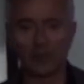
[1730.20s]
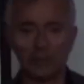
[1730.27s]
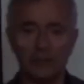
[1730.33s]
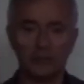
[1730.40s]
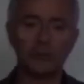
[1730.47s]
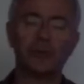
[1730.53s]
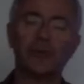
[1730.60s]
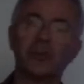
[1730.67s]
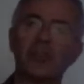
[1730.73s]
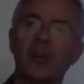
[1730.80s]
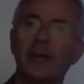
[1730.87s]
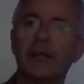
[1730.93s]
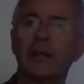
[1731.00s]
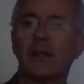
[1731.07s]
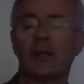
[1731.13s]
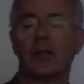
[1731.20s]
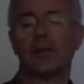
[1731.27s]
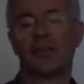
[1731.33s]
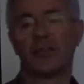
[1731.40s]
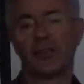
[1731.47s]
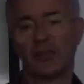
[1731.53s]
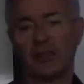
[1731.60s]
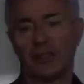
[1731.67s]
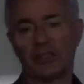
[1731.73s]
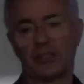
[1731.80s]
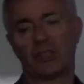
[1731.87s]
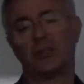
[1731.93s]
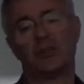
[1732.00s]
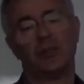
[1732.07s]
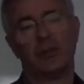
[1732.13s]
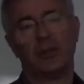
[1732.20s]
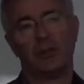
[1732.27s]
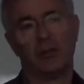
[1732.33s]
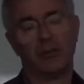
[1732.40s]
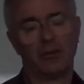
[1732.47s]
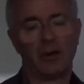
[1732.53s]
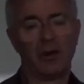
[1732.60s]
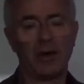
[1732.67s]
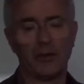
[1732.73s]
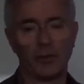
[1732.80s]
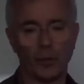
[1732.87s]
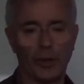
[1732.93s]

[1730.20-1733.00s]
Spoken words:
use the title as a search, either